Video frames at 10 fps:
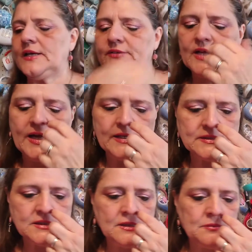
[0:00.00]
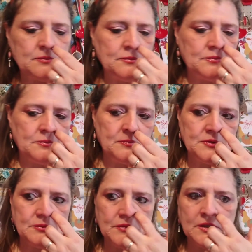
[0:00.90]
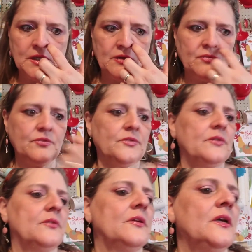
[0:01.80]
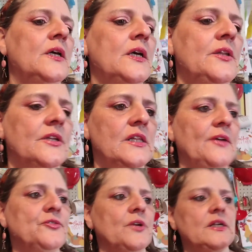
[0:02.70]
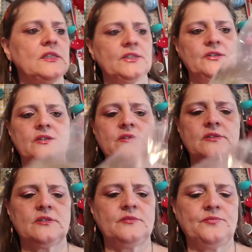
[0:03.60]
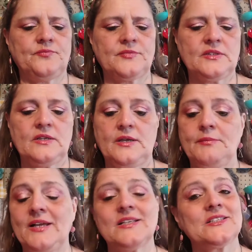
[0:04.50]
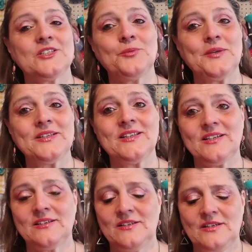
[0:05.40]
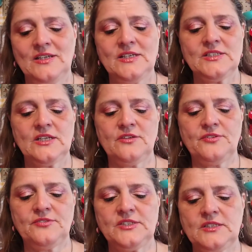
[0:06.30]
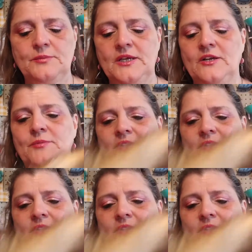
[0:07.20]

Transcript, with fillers: I've got um, some gloves. Gloves are on clearance. I might have still paid like 10 or 15 a pair,